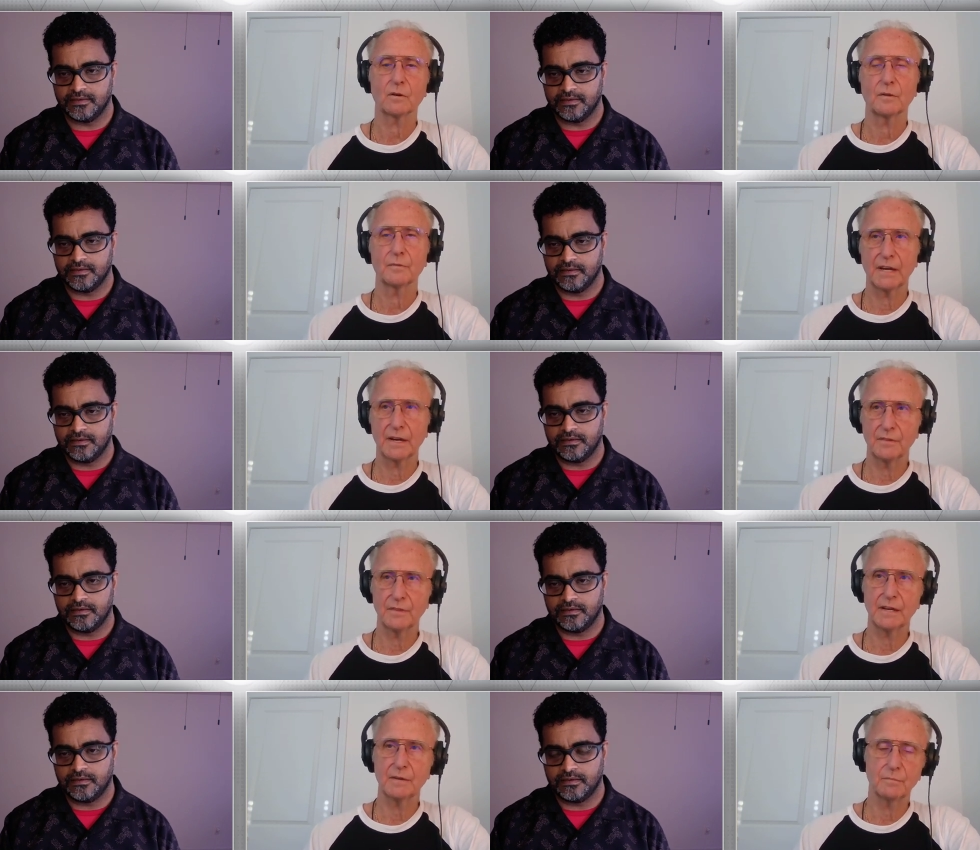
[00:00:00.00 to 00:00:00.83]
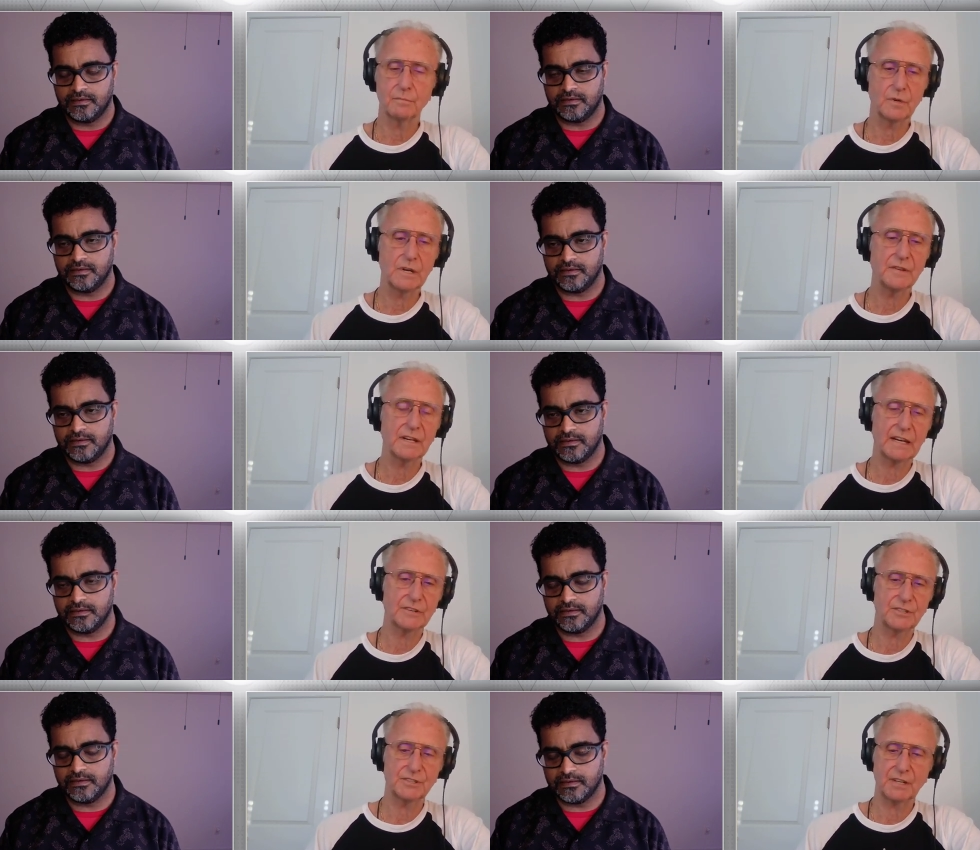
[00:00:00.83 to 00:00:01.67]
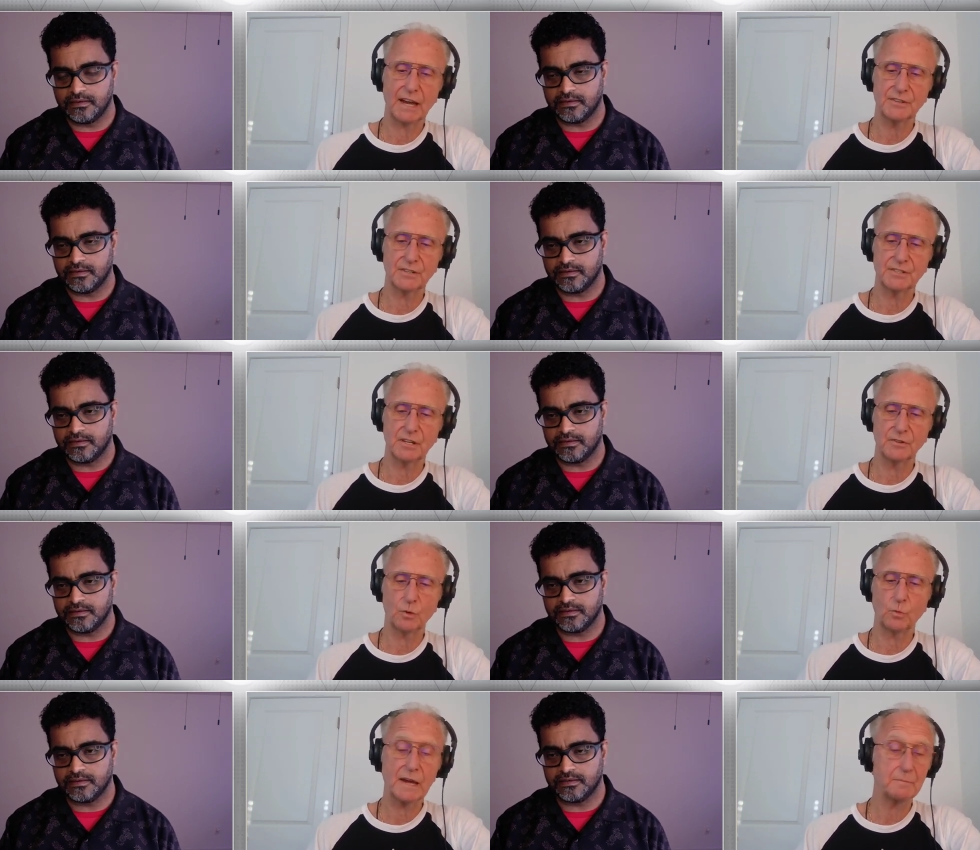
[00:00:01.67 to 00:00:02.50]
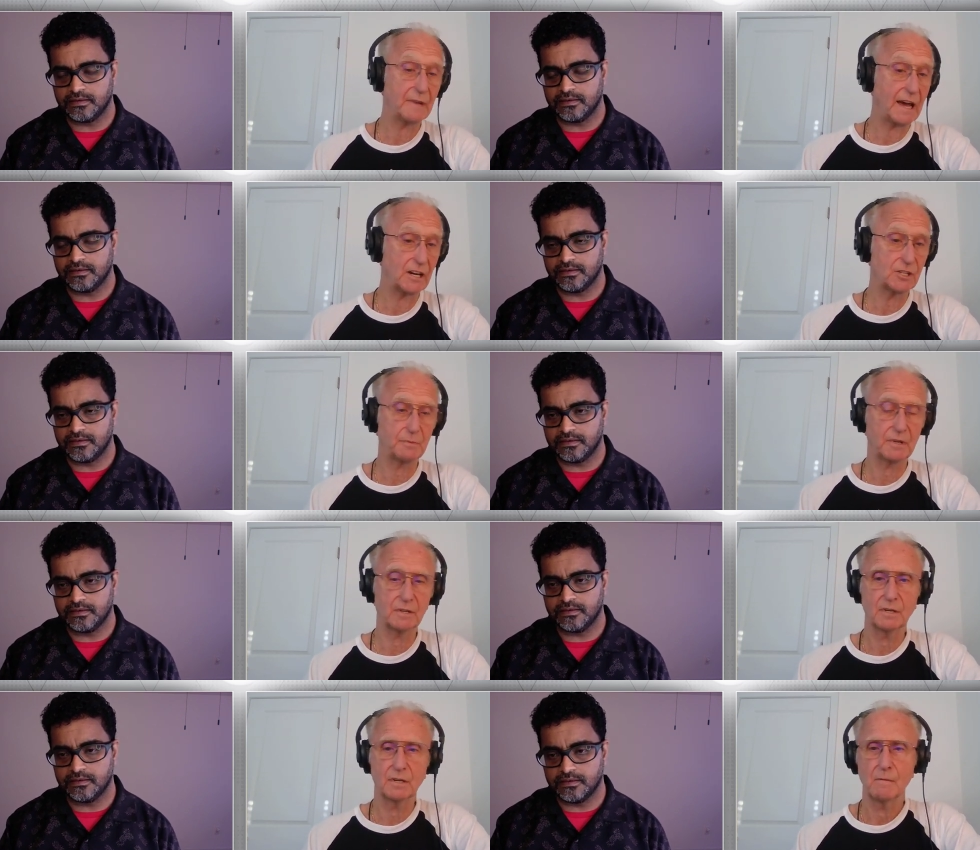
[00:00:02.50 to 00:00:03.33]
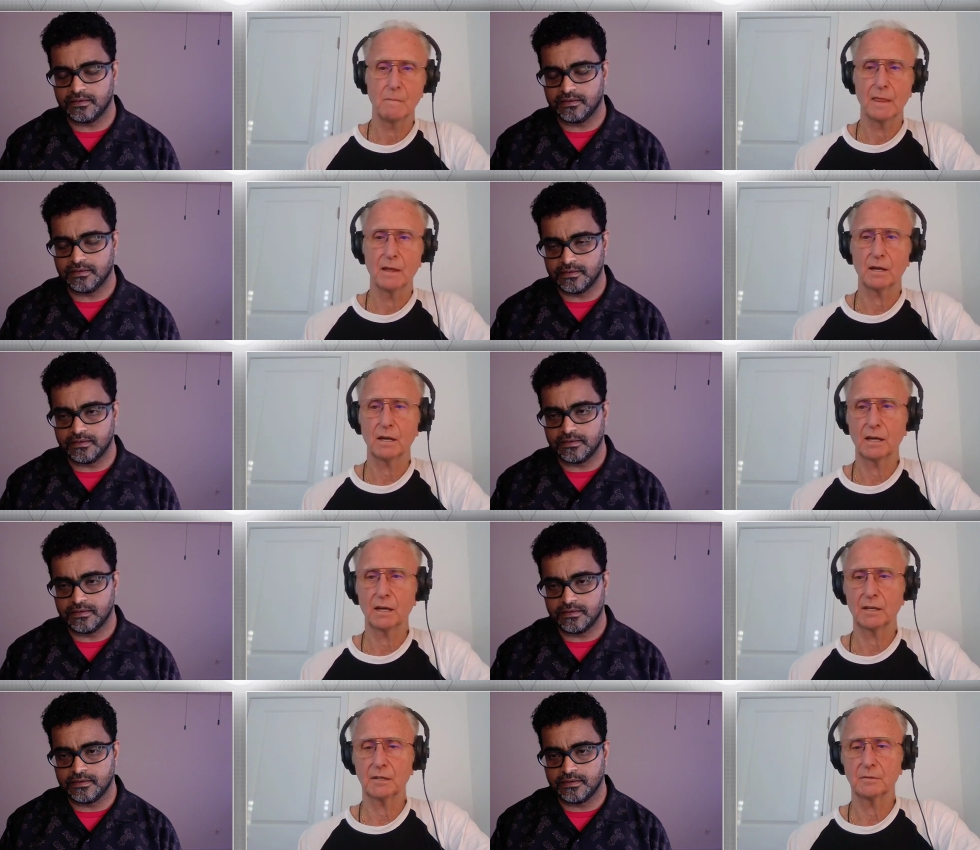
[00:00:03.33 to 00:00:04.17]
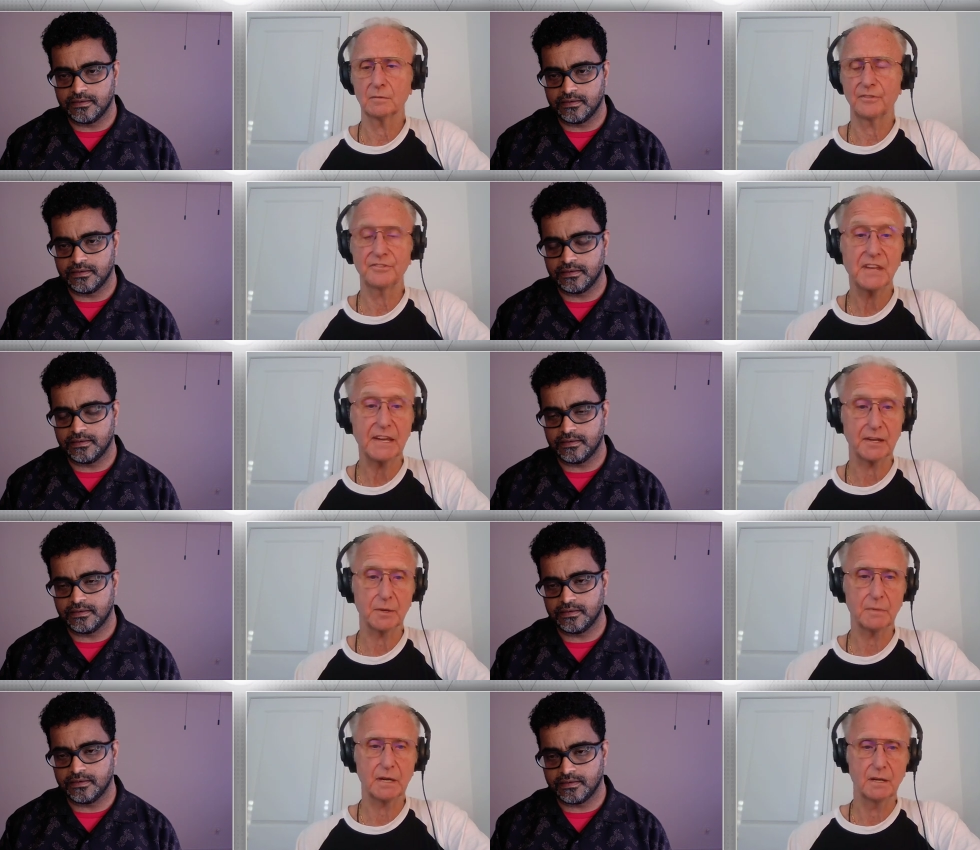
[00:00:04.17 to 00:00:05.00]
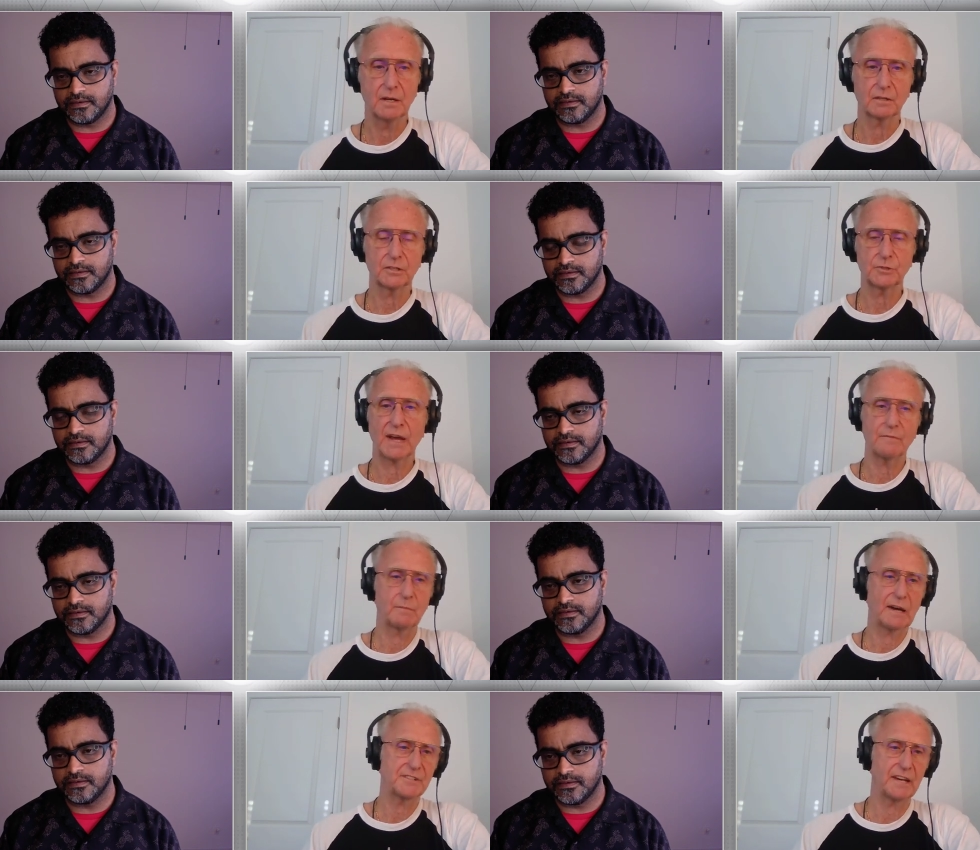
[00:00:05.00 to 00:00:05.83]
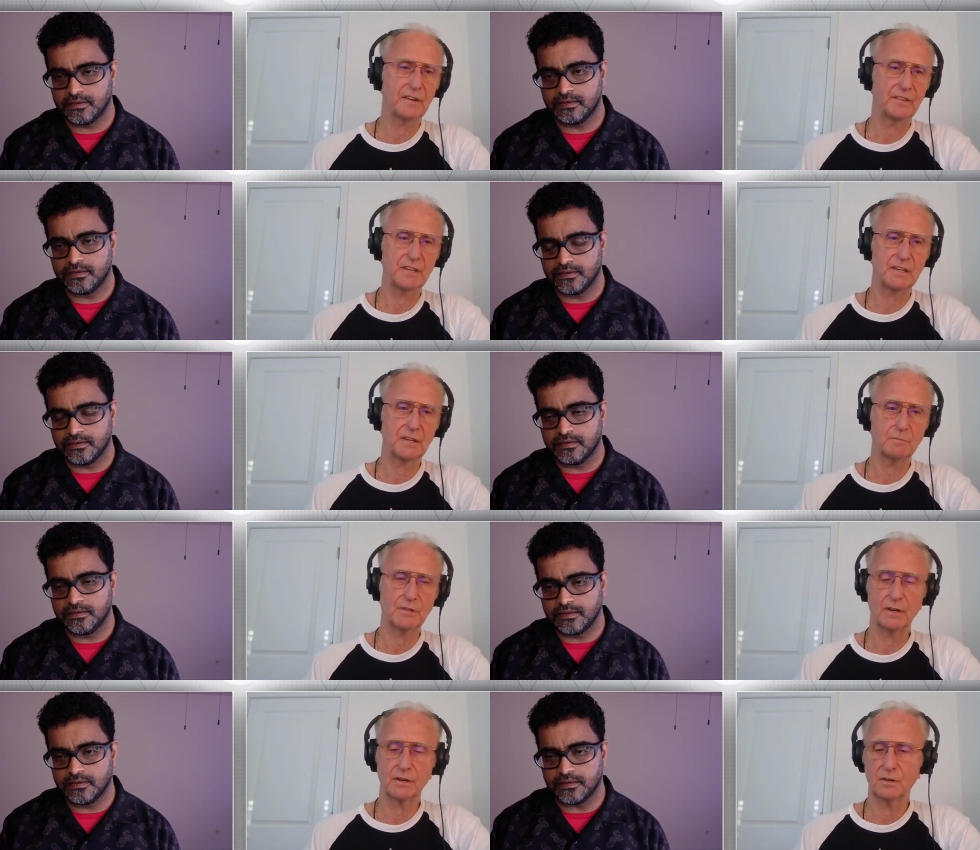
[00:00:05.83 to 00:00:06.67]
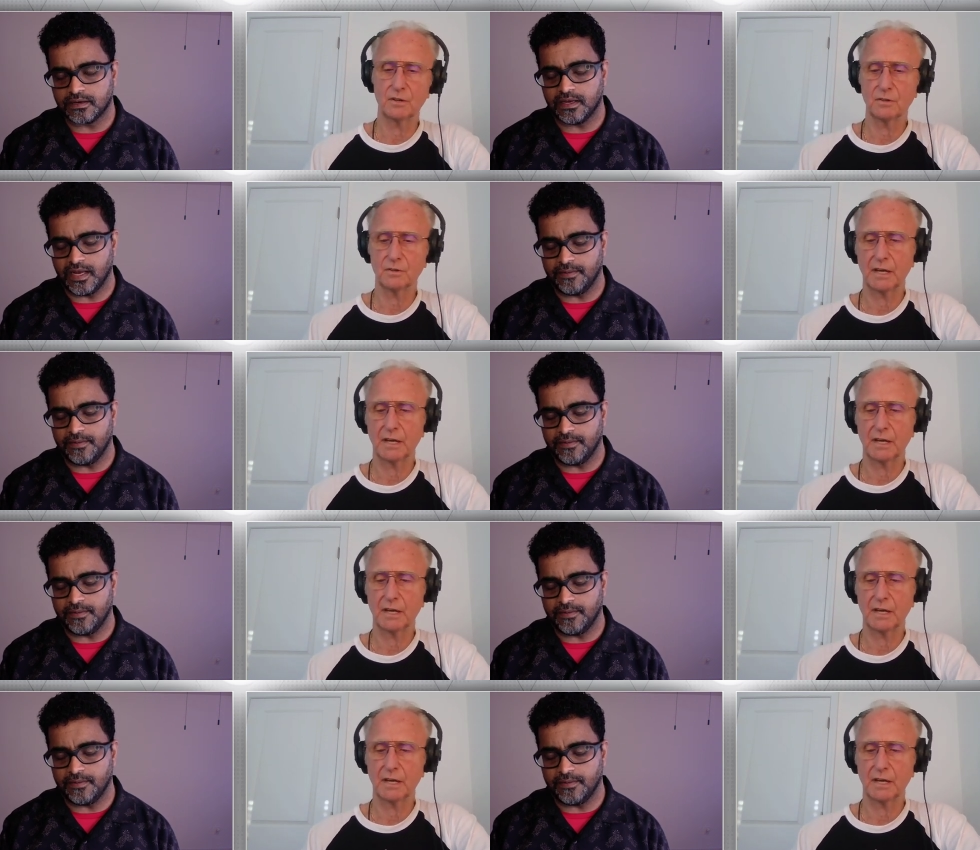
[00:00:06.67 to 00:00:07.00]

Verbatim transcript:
Speaker 1: the, the breathing exercises in the weight management uh, theme, because we have about 10 themes there.